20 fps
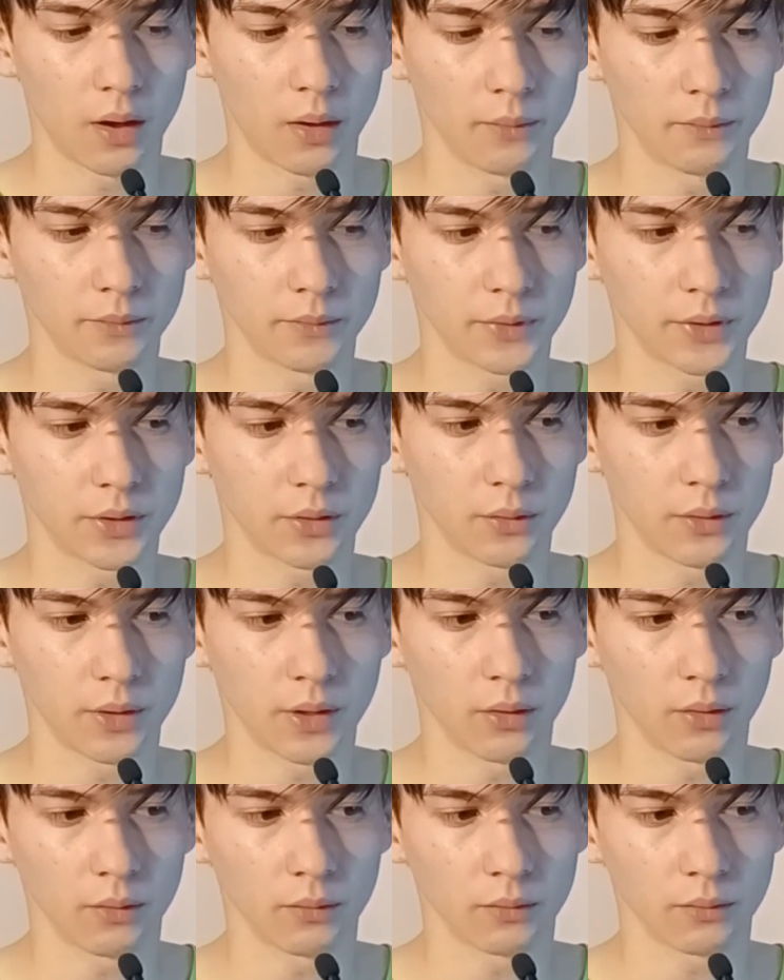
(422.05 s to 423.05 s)
So
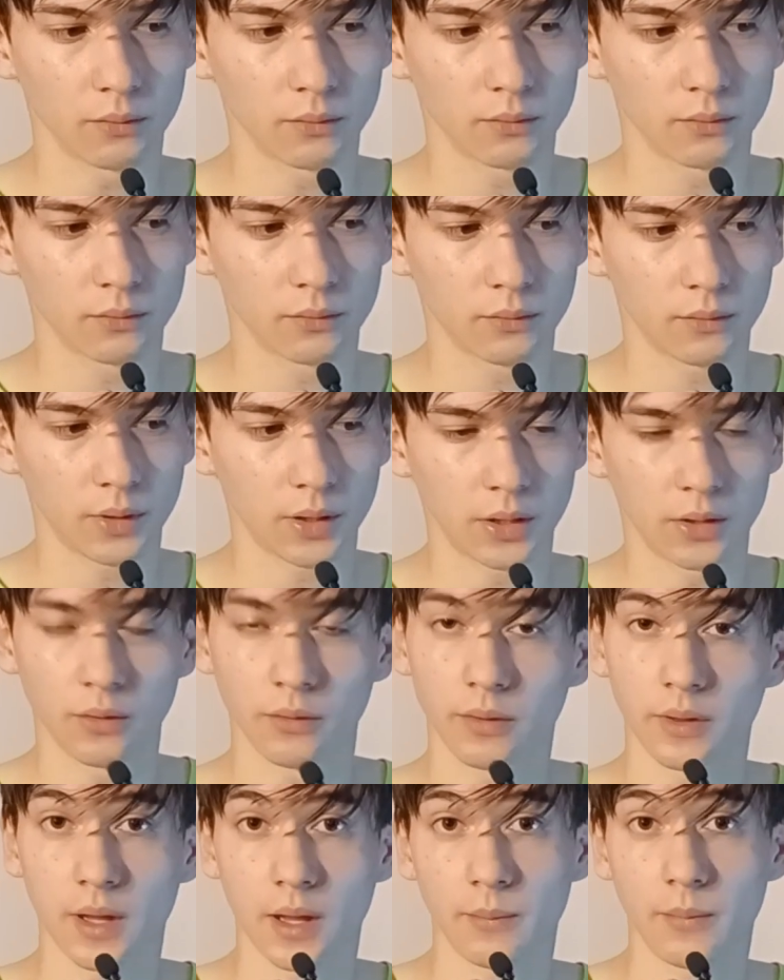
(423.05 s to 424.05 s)

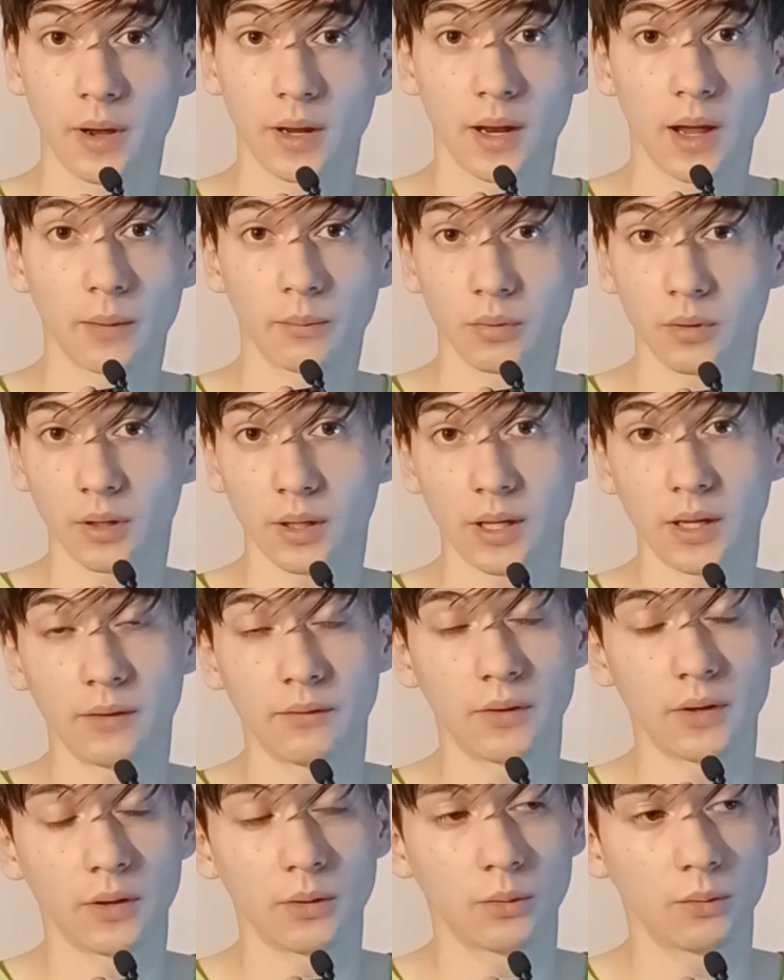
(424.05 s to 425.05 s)
they might not
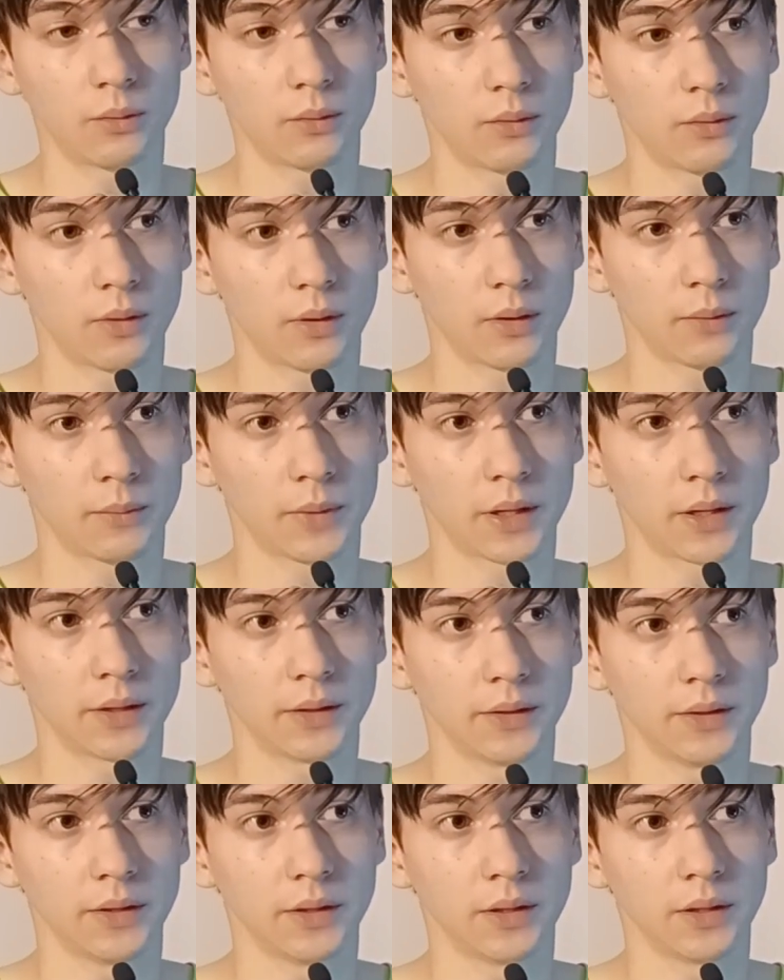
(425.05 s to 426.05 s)
believe you,
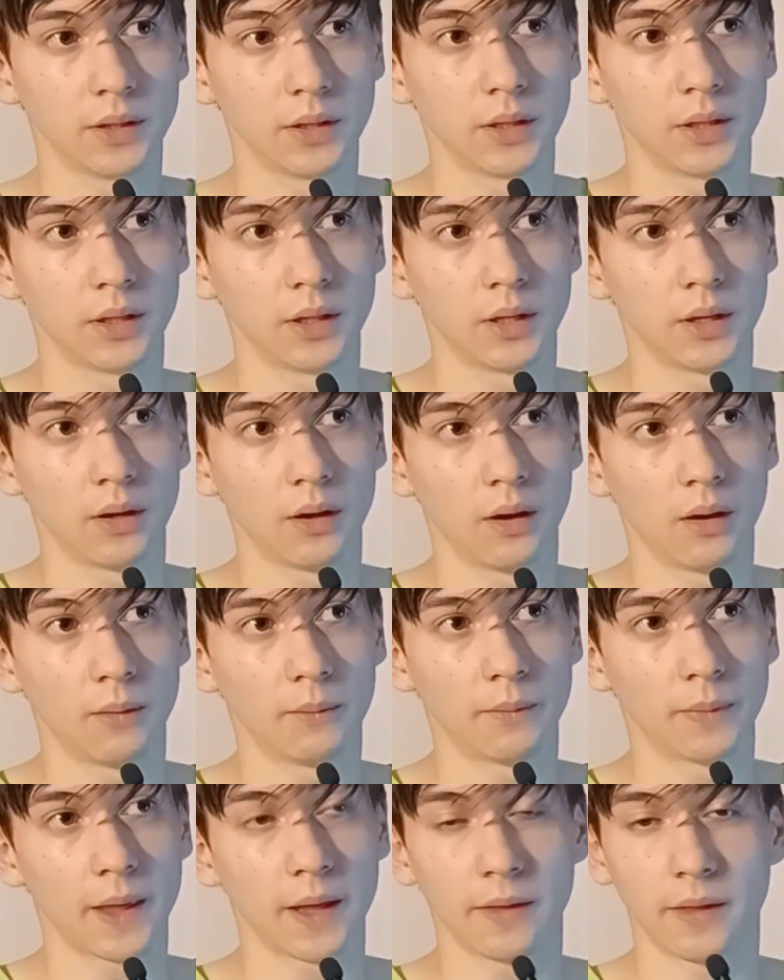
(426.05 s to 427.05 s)
because
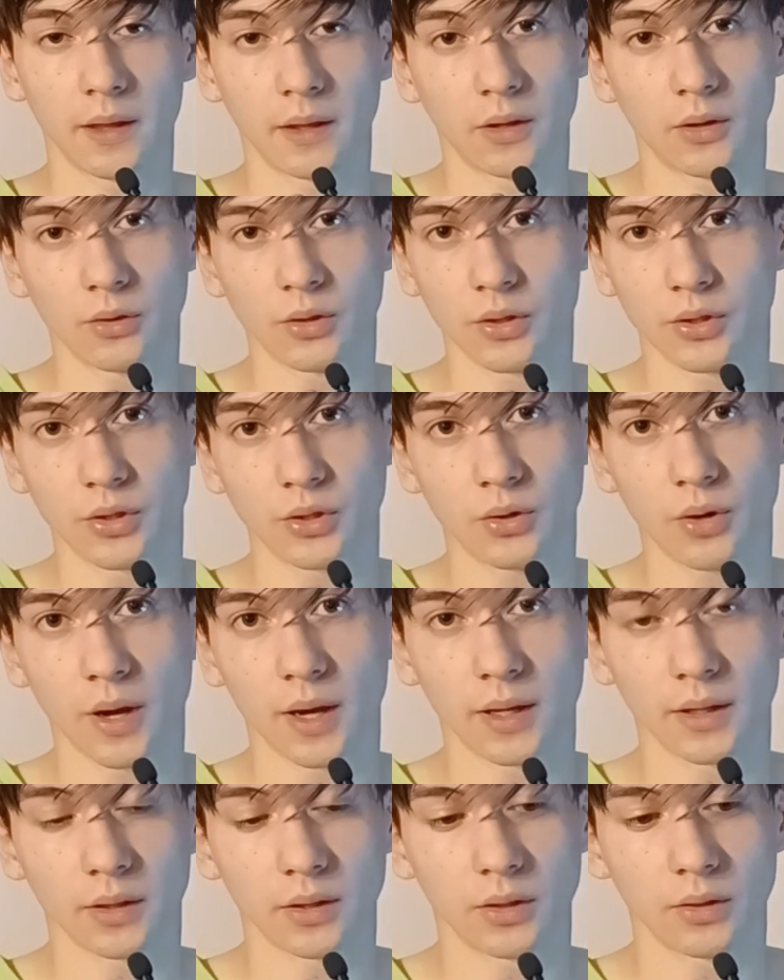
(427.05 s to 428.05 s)
they think you're just
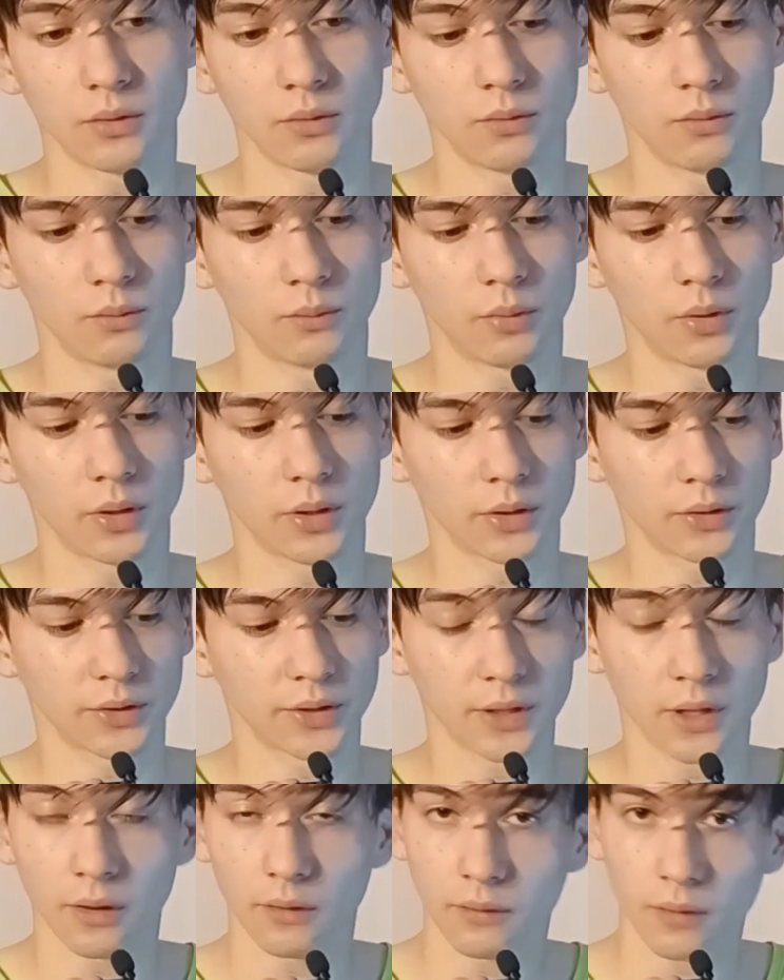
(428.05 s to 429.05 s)
trying to put
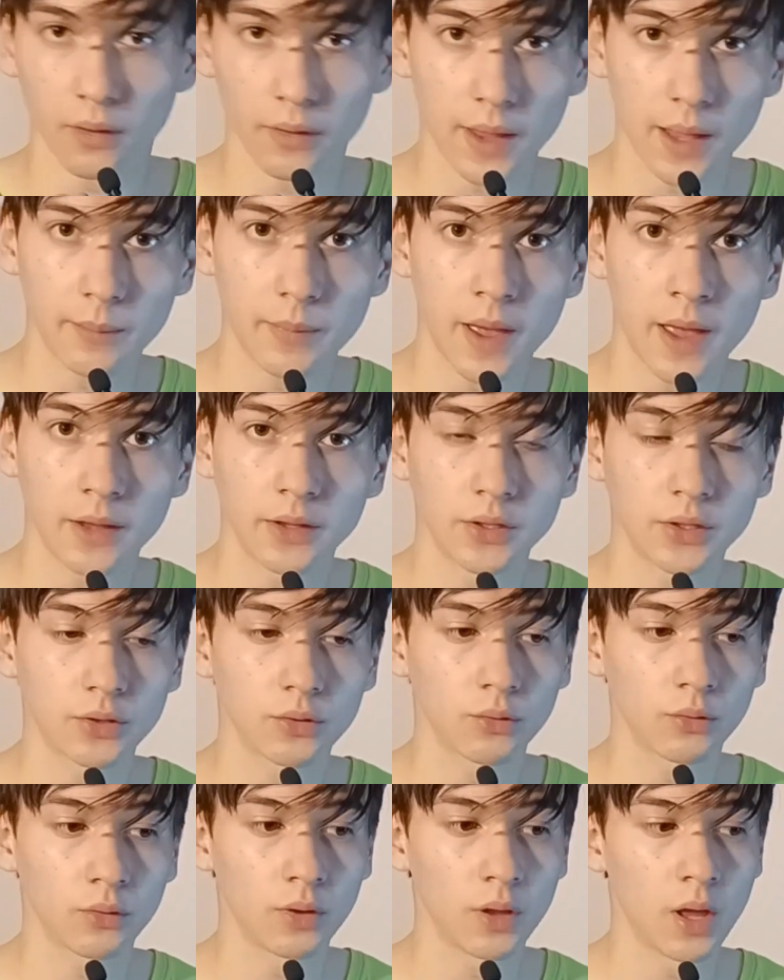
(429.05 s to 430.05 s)
yourself on that
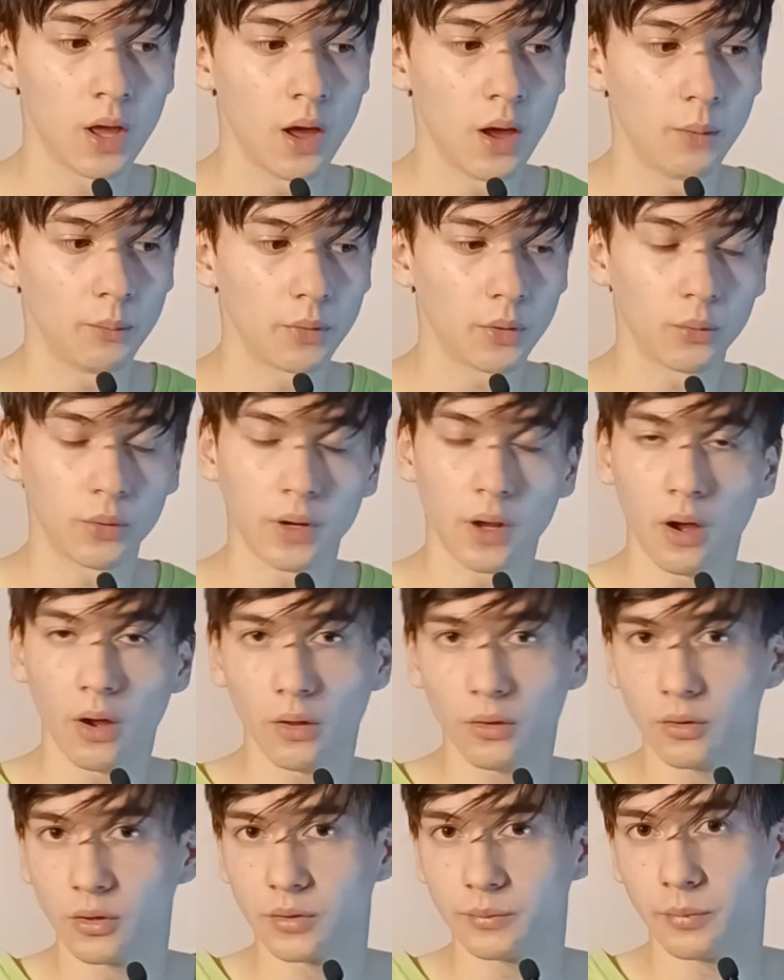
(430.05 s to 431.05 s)
pedestal. But when
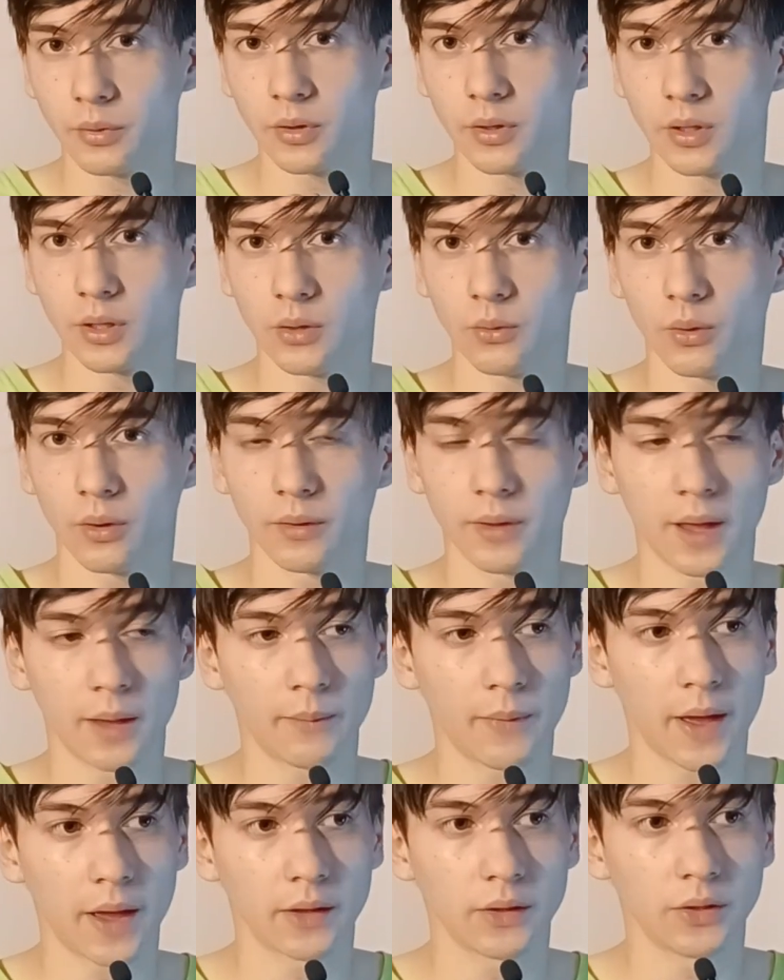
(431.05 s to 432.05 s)
others put you on that
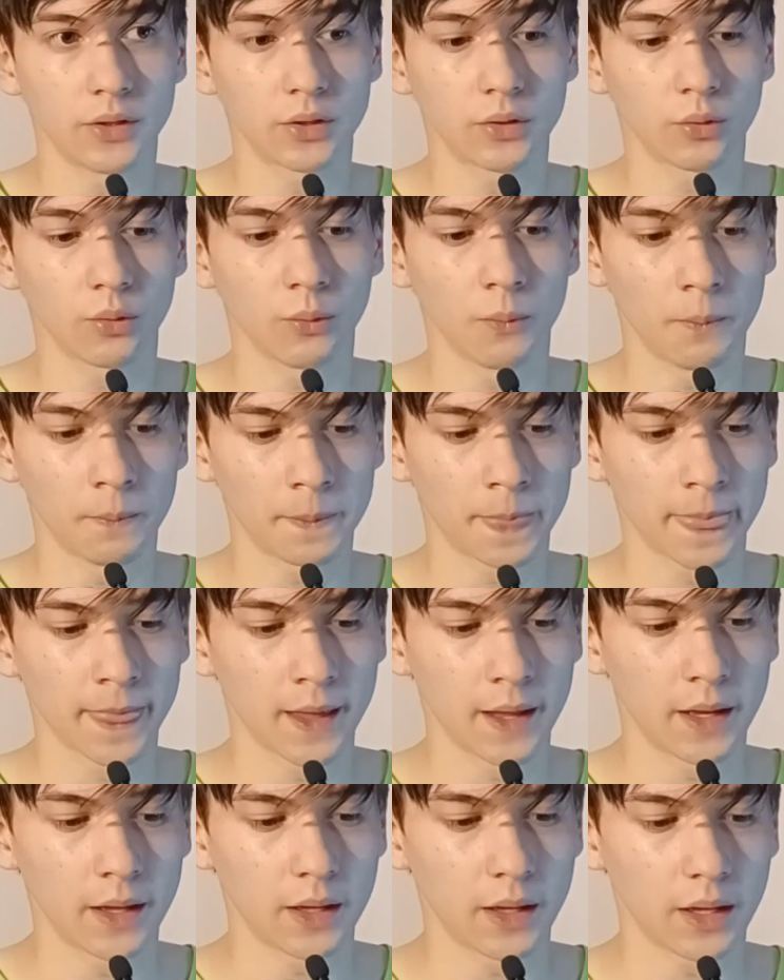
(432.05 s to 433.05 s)
pedestal,
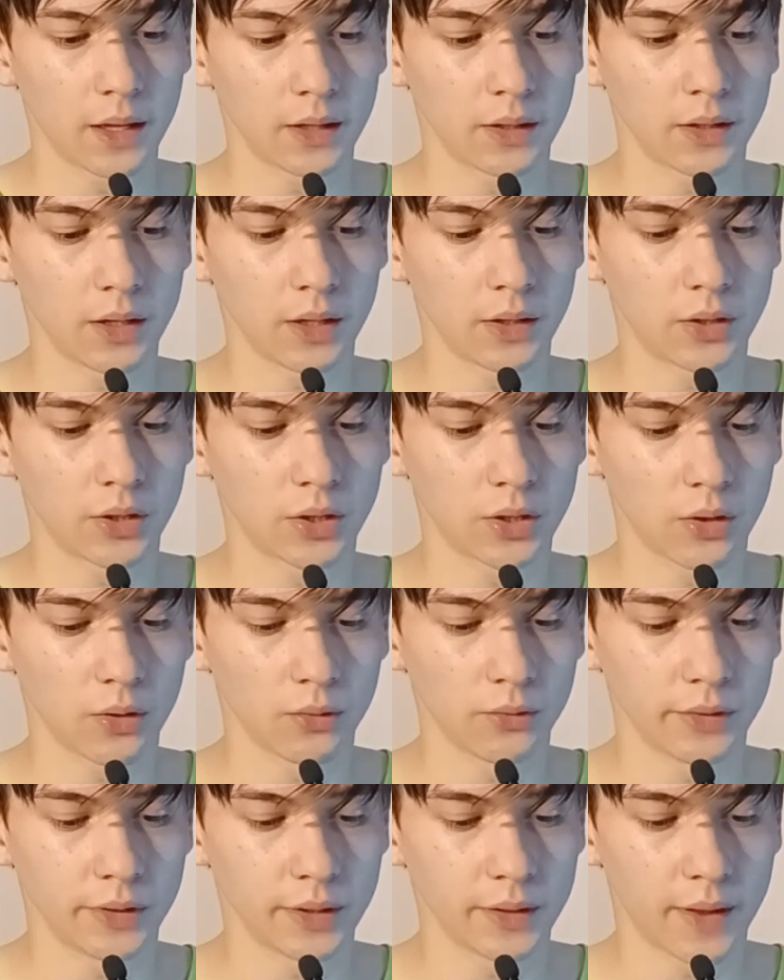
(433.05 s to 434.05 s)
it
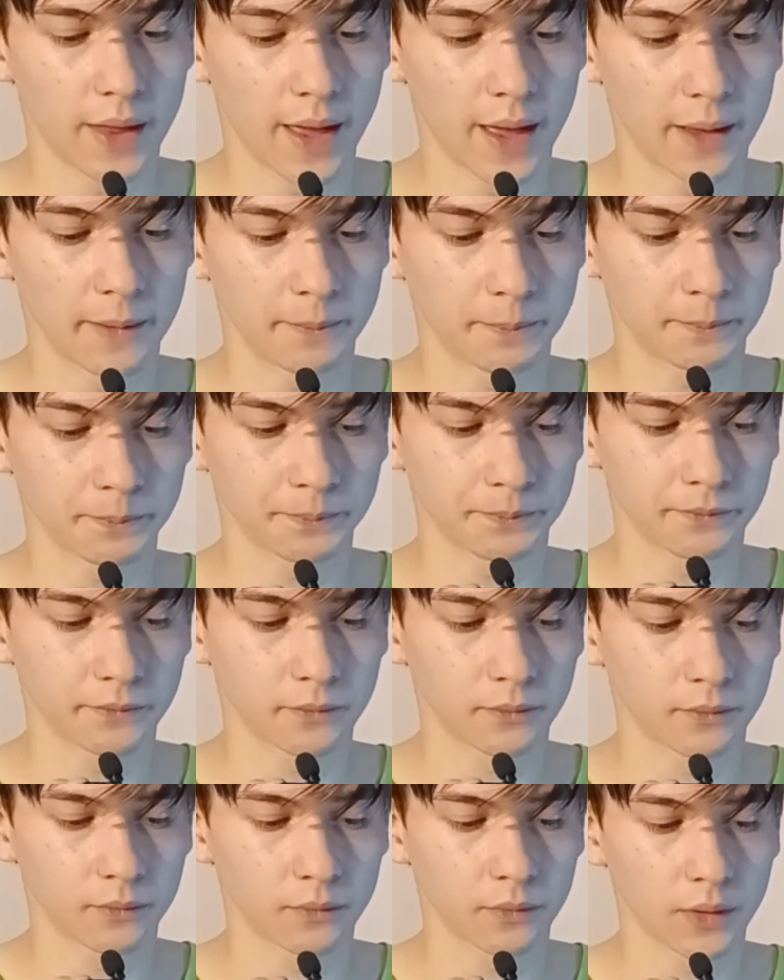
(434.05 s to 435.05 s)
shows that
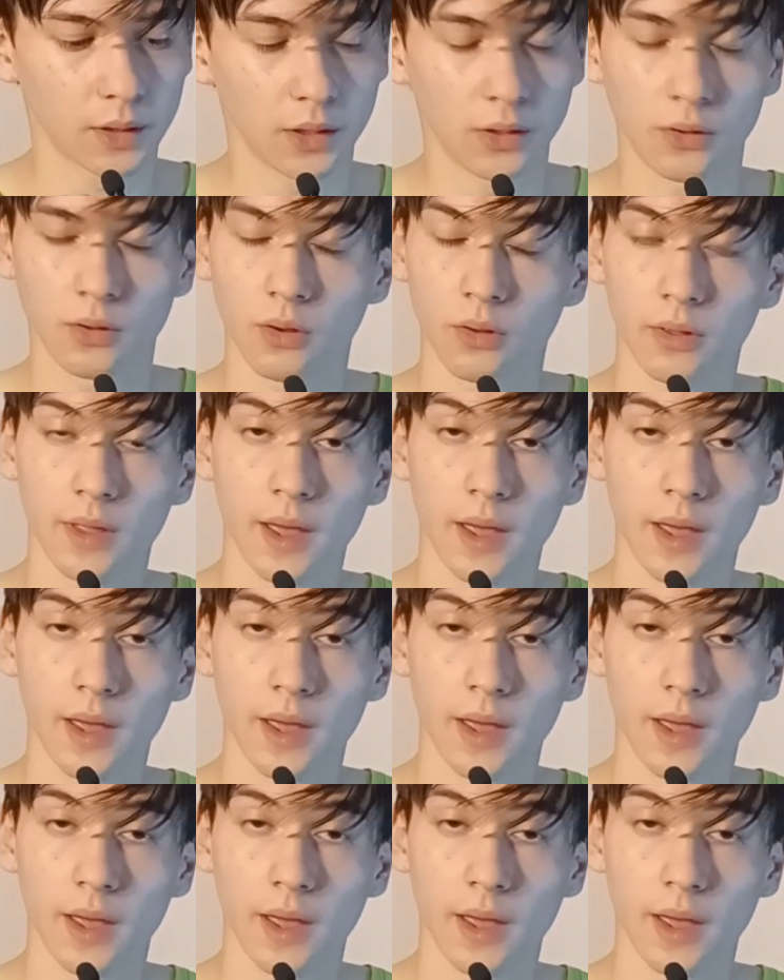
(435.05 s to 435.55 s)
that